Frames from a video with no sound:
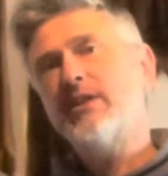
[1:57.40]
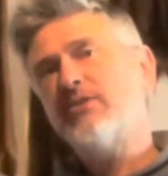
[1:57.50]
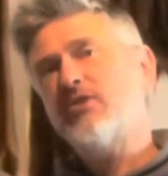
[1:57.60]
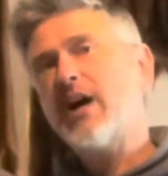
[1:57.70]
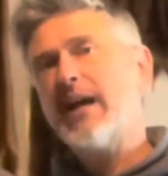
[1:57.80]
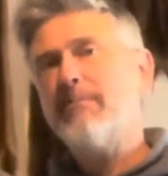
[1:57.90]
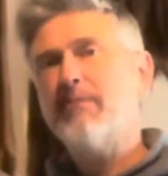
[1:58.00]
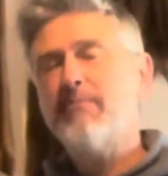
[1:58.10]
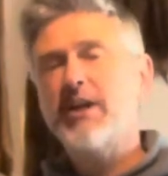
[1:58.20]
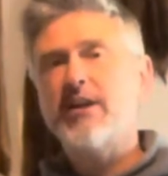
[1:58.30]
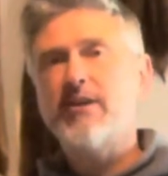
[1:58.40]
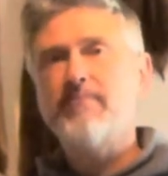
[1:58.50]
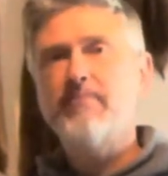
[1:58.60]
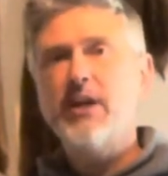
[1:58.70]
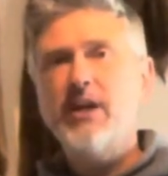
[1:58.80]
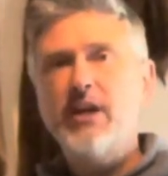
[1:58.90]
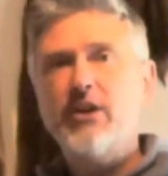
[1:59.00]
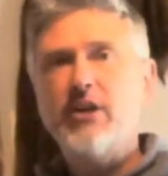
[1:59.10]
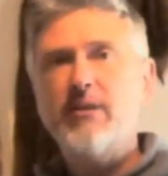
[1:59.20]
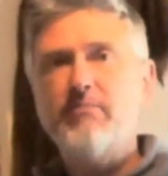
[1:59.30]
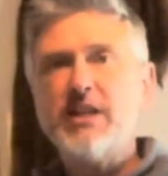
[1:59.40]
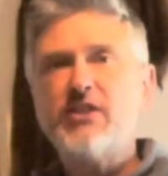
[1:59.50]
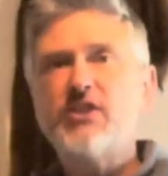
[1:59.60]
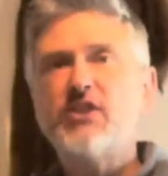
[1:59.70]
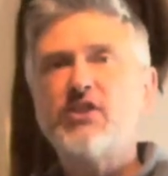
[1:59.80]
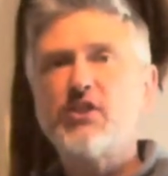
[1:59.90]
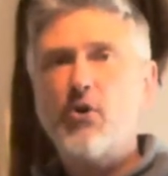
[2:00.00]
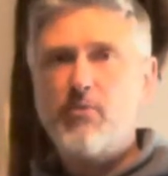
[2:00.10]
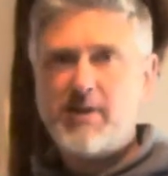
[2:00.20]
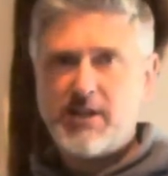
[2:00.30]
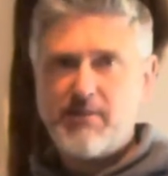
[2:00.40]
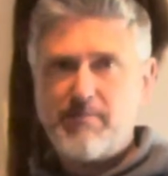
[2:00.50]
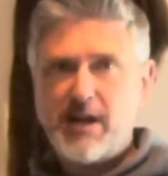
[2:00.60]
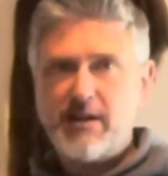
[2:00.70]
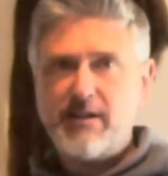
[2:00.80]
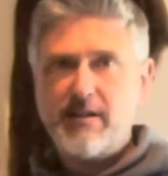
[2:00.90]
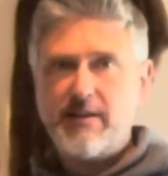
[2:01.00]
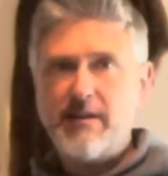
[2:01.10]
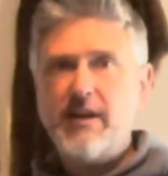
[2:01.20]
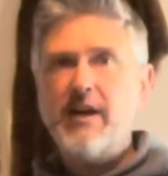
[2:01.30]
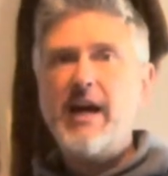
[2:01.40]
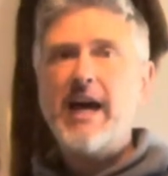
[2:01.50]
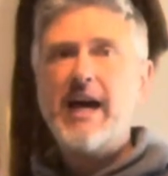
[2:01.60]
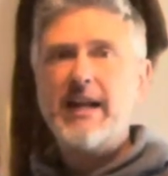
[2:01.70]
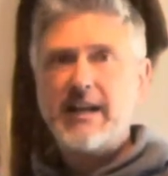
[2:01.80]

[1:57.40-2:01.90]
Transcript: and try and mimic them, you're going to be so much better at